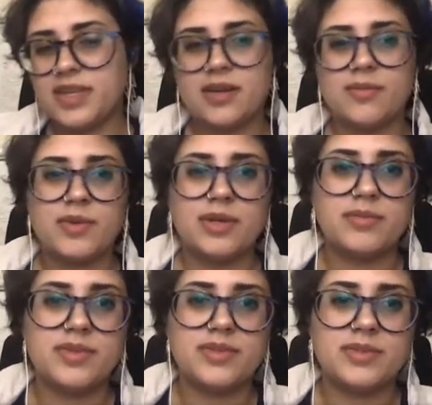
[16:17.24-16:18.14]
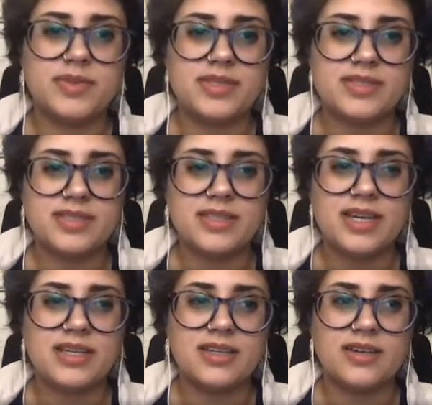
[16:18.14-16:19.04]
I'm gonna build a PC.
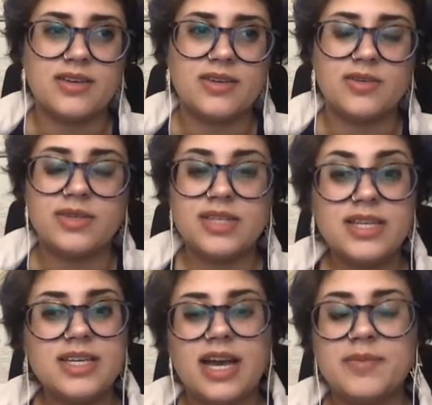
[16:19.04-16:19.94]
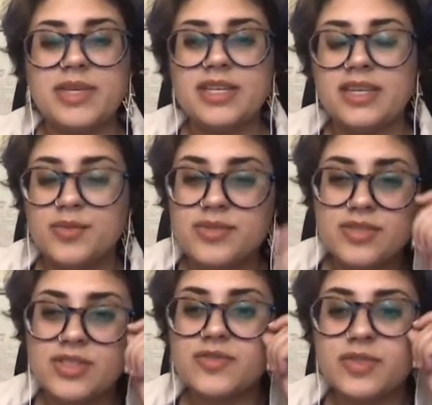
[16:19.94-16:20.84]
I know. I mean, it was a
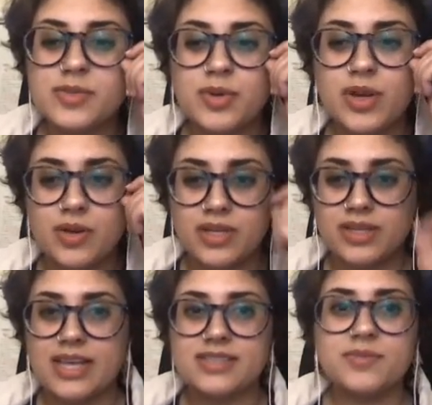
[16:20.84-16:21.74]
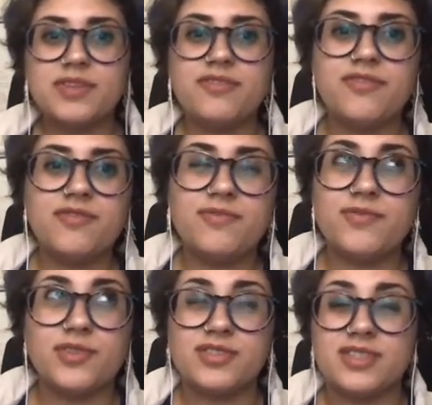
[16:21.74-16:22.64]
Surface Pro and it lasted me
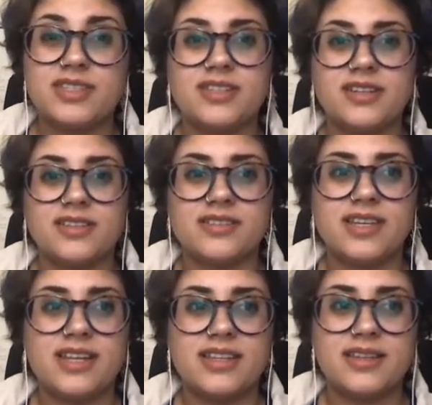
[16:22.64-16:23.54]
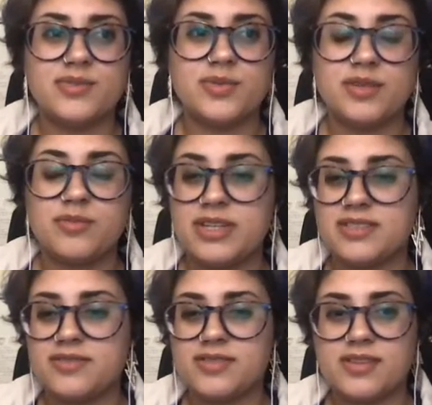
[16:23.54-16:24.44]
for 6 years, and I think that's really
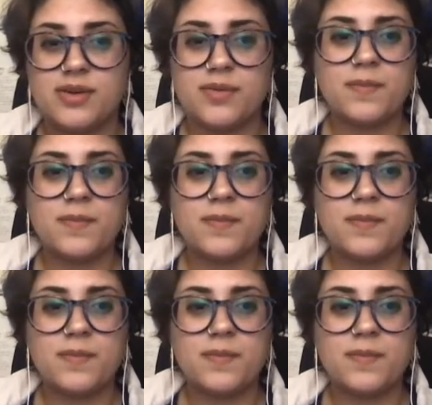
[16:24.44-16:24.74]
impressive. So,